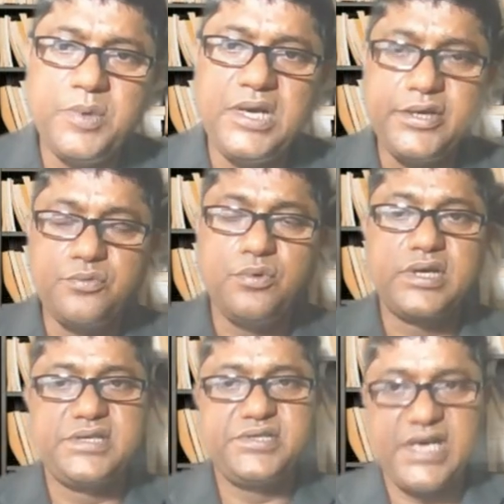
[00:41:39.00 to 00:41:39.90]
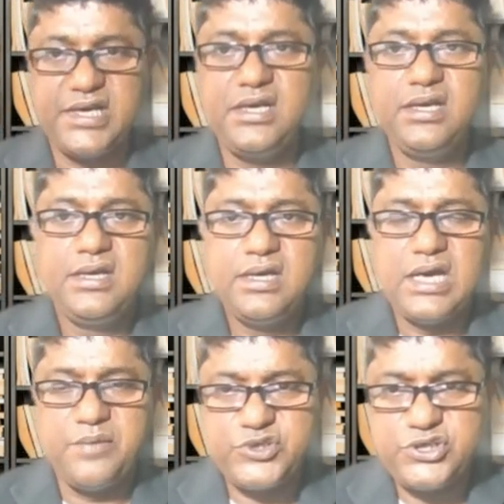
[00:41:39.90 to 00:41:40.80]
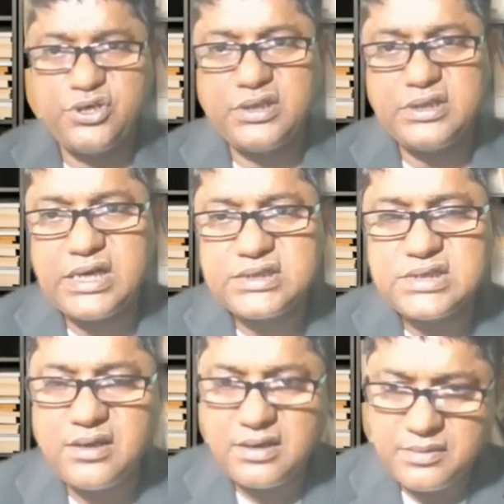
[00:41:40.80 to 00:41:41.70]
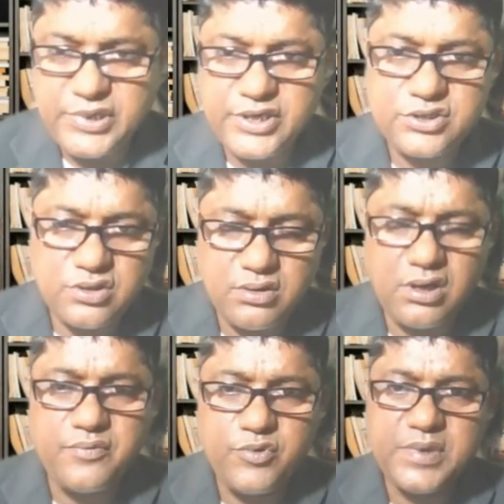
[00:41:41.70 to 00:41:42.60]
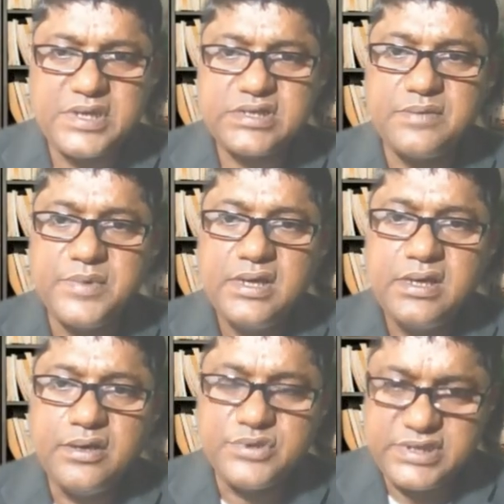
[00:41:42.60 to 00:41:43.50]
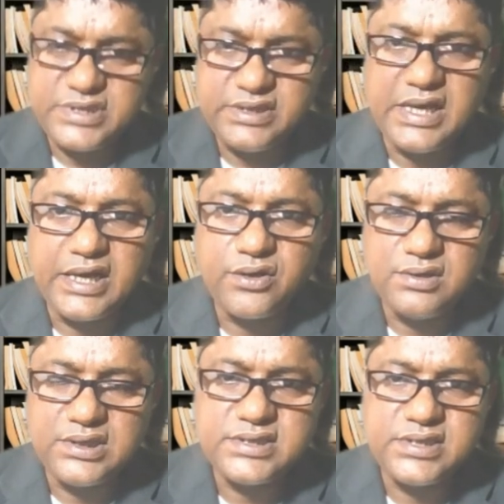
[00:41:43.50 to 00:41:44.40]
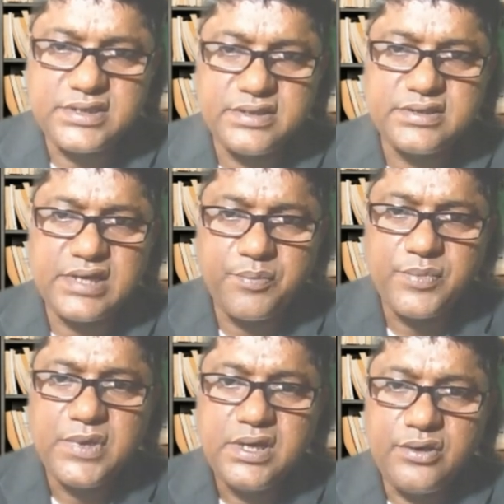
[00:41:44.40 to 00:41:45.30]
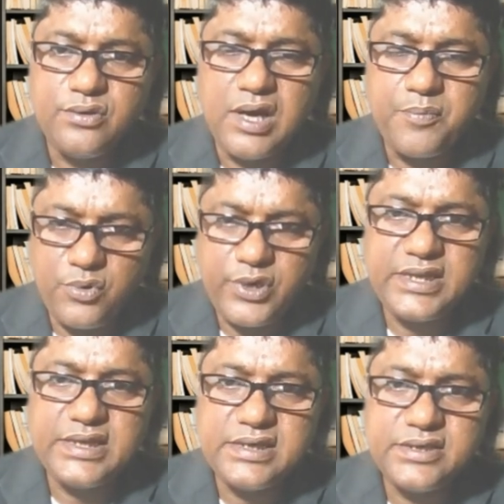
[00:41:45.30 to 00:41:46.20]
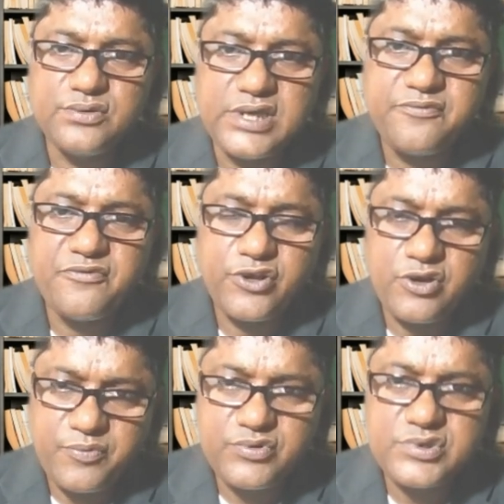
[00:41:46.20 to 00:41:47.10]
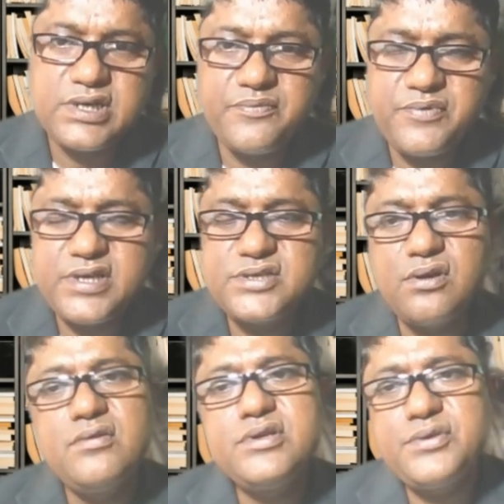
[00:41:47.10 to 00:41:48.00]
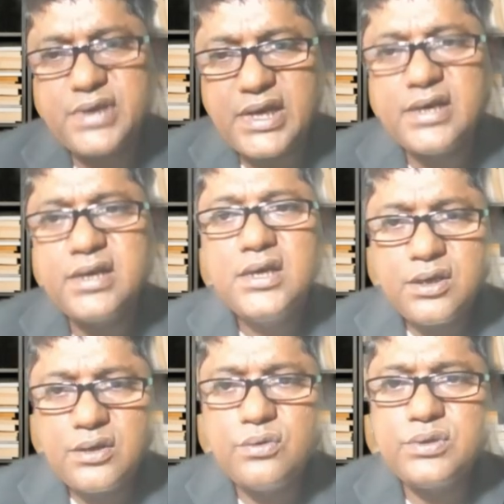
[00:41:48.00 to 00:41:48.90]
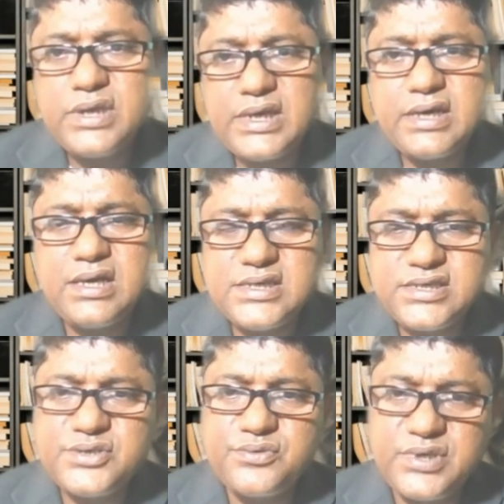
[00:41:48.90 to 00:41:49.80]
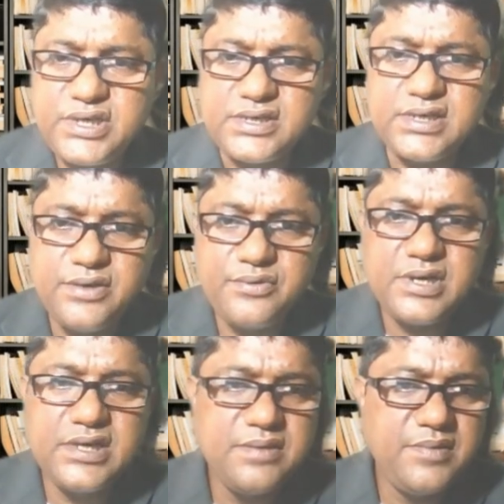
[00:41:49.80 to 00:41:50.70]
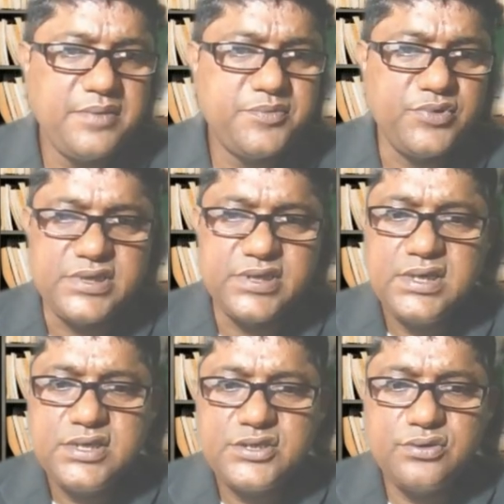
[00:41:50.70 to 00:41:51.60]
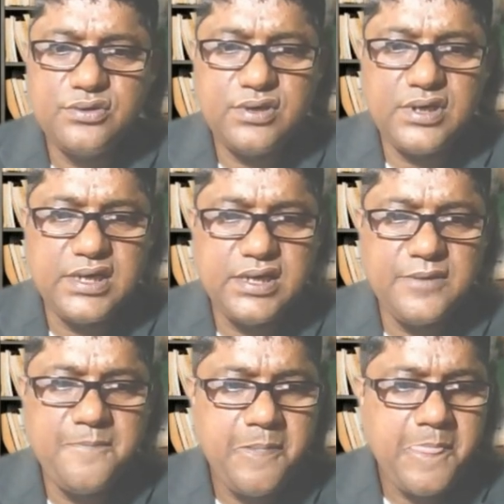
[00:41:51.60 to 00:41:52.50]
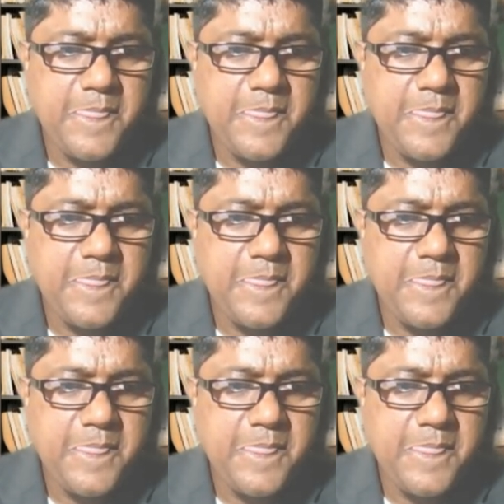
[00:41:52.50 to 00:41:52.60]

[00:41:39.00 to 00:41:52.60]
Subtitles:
Global headquarter channel. I'm sure that all of you must have seen that all the sessions I'm uploading there, so that for your future reference always you can go there and listen to it and you can develop to it. So